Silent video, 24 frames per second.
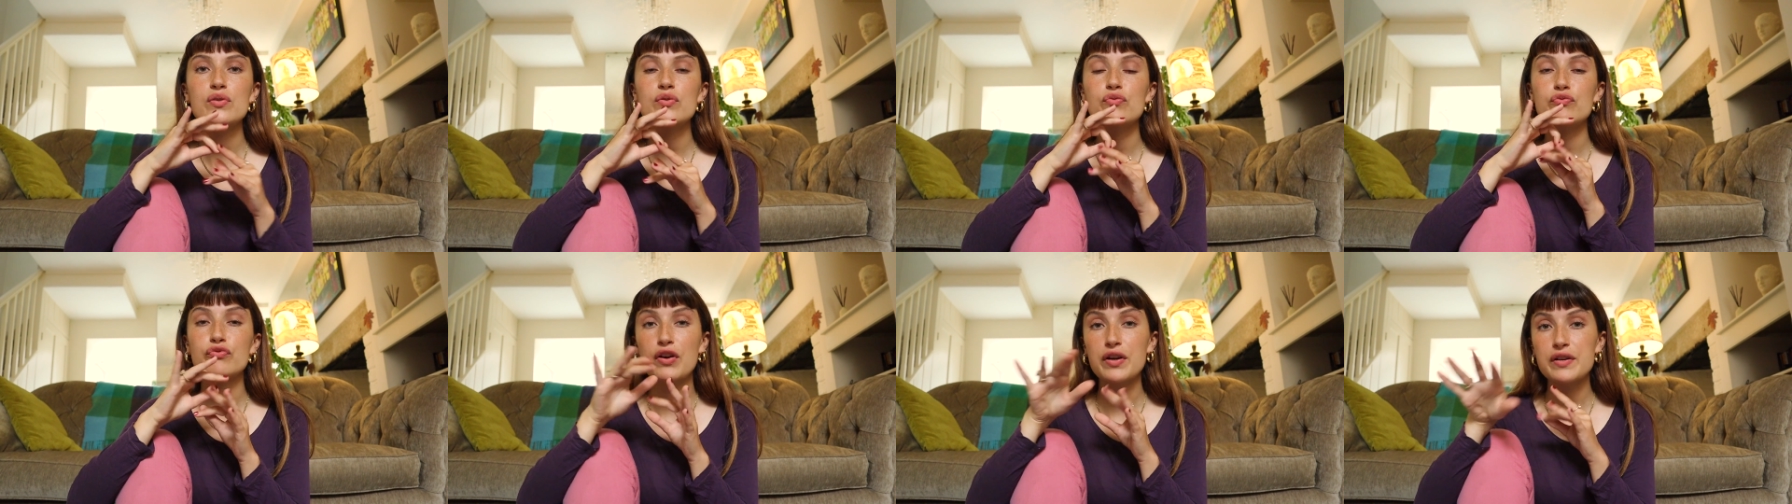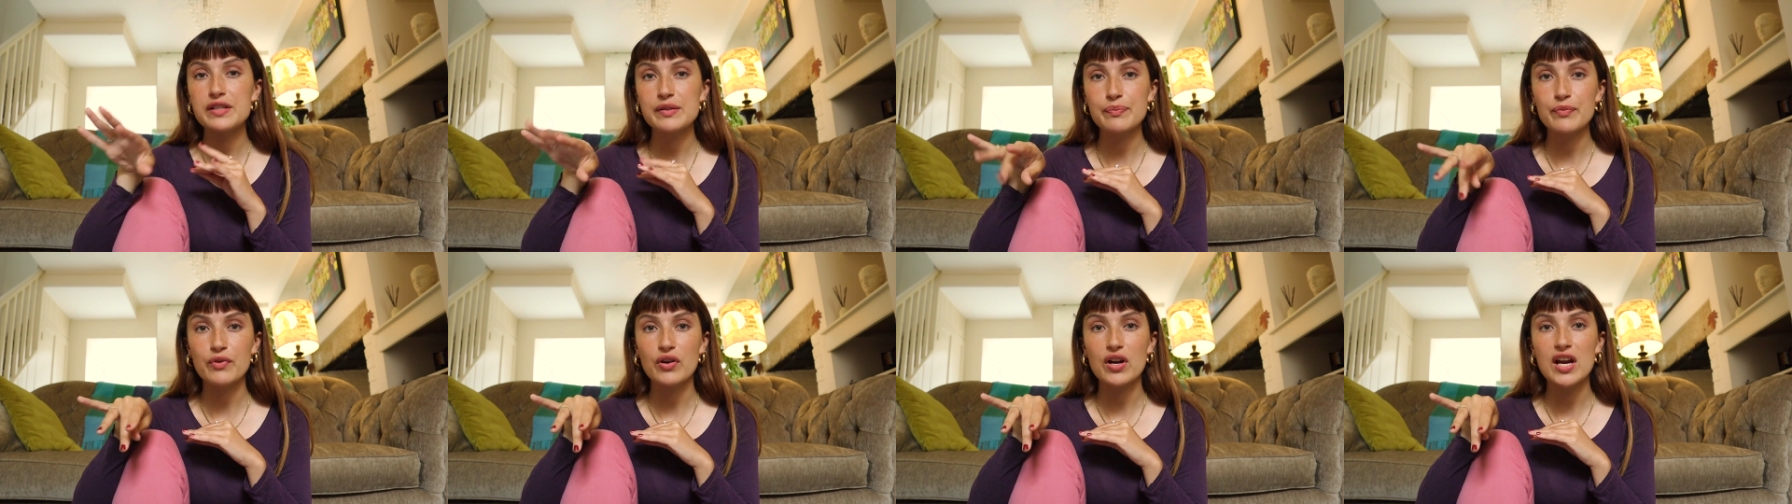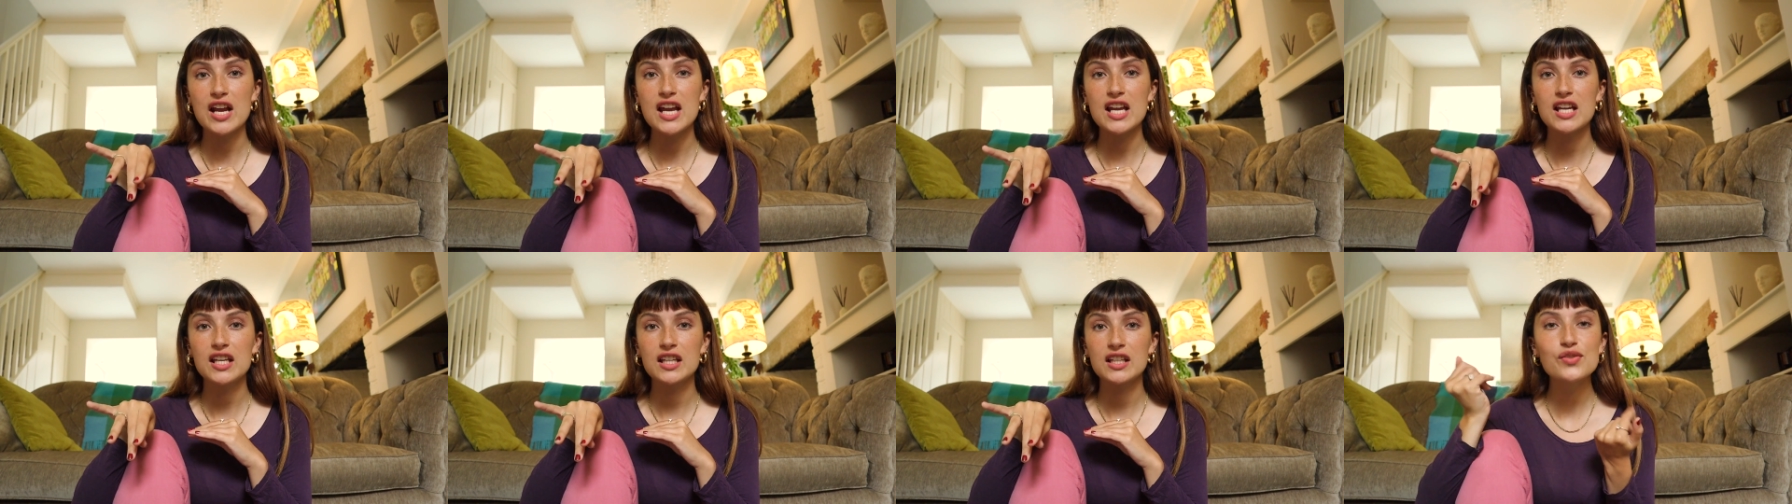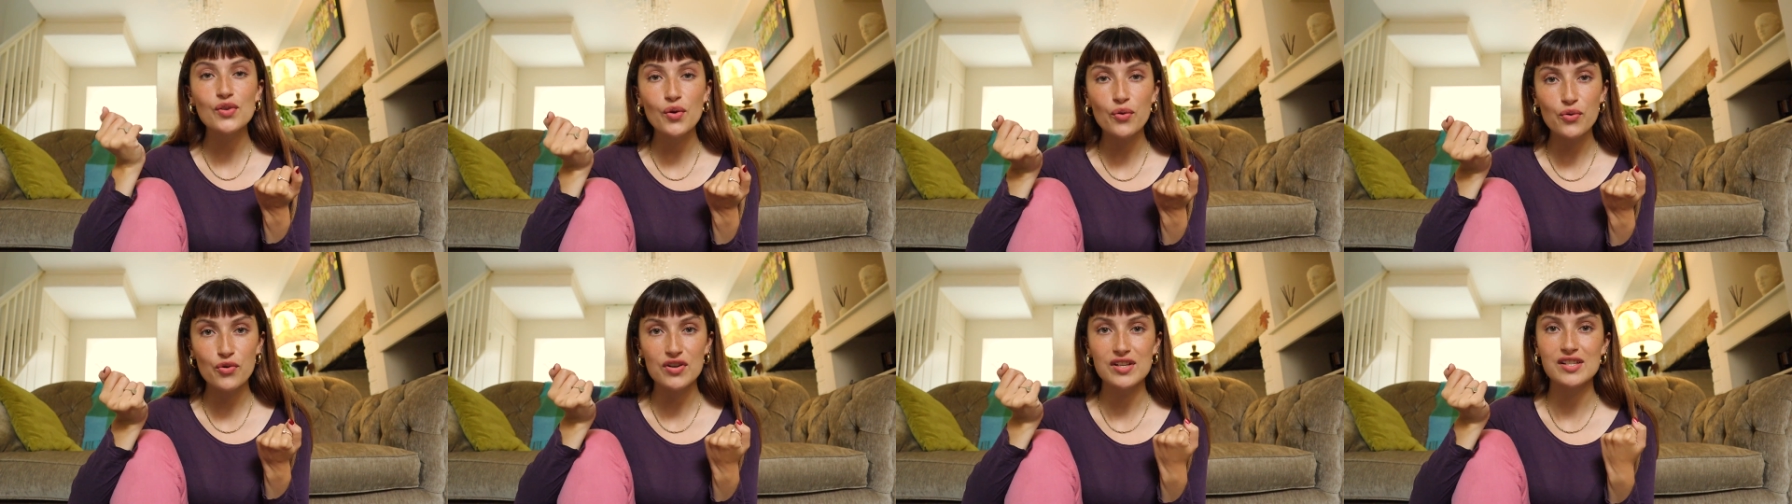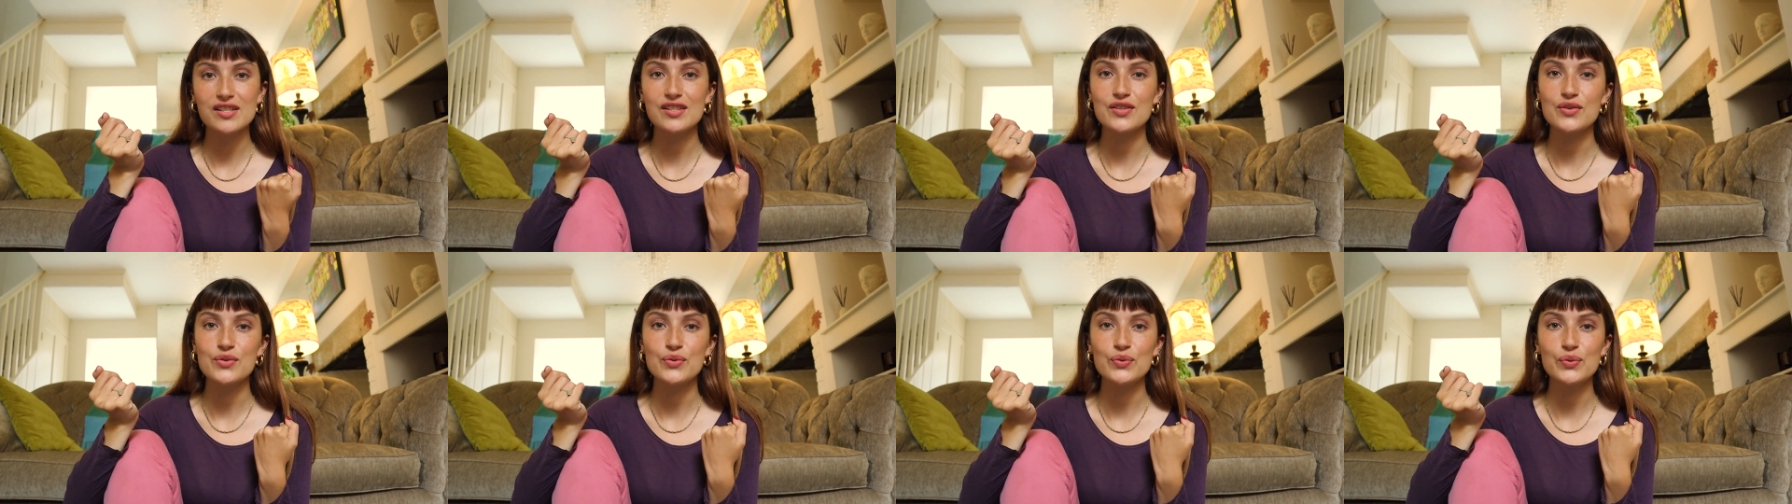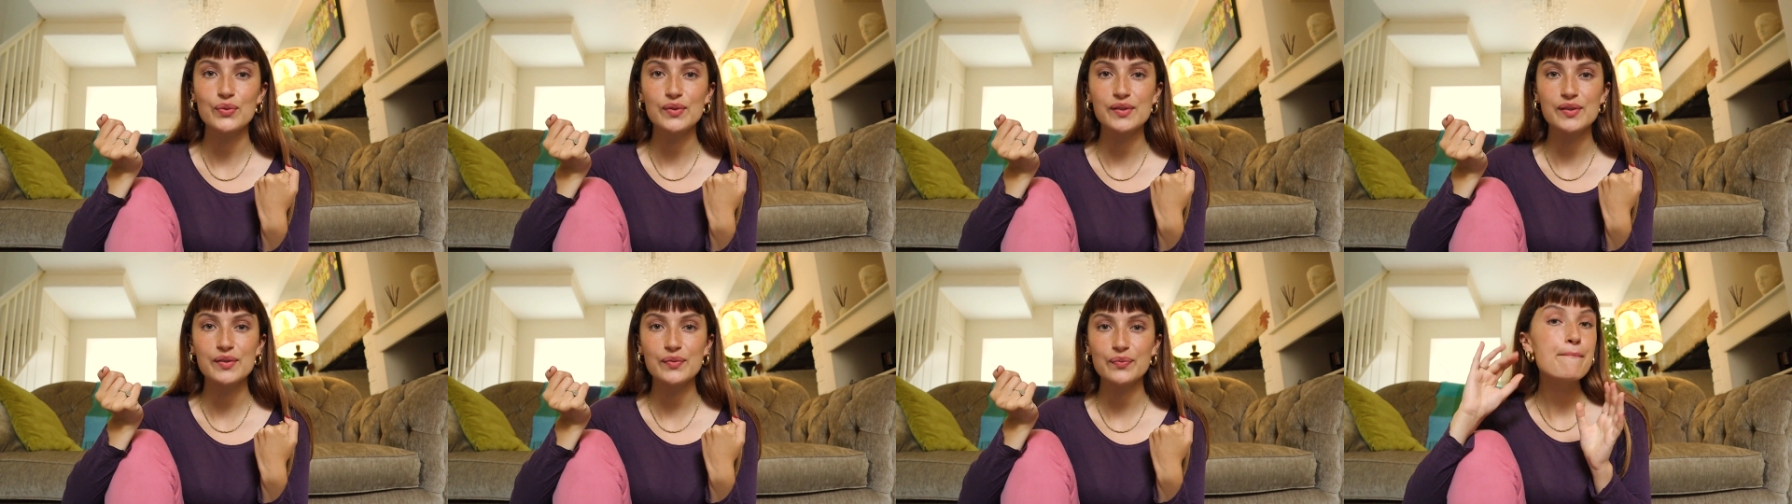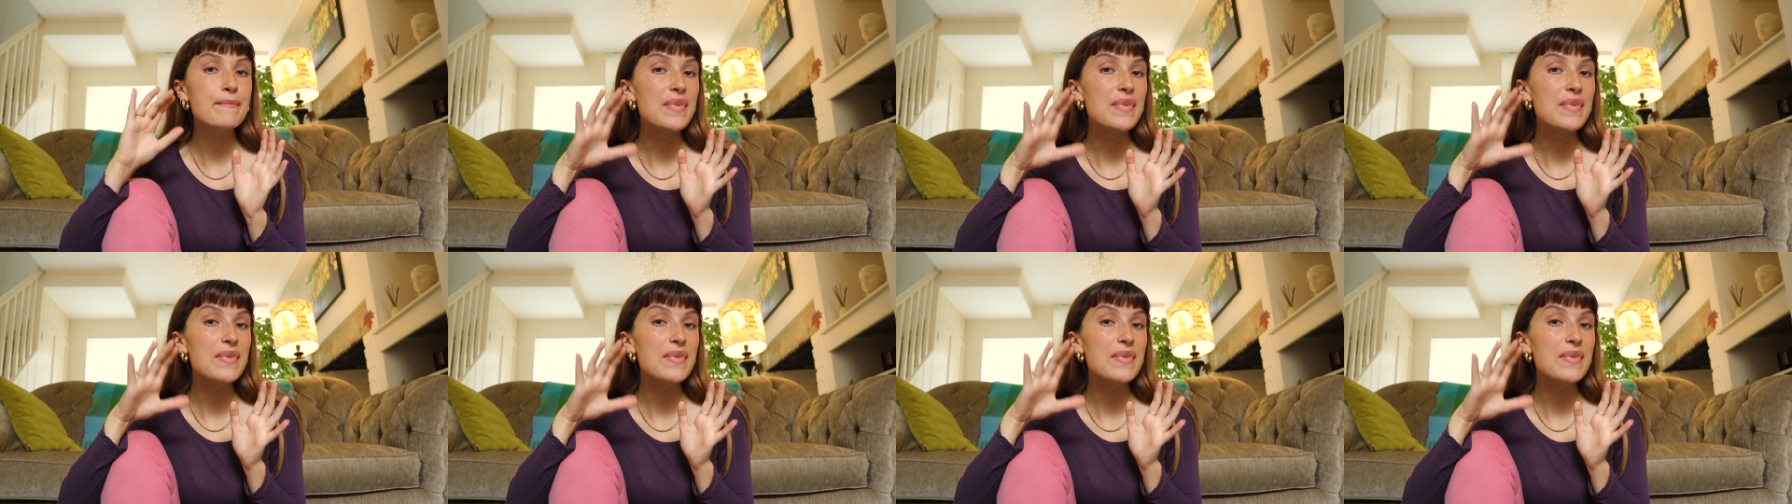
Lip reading: rosemary, salt crystals,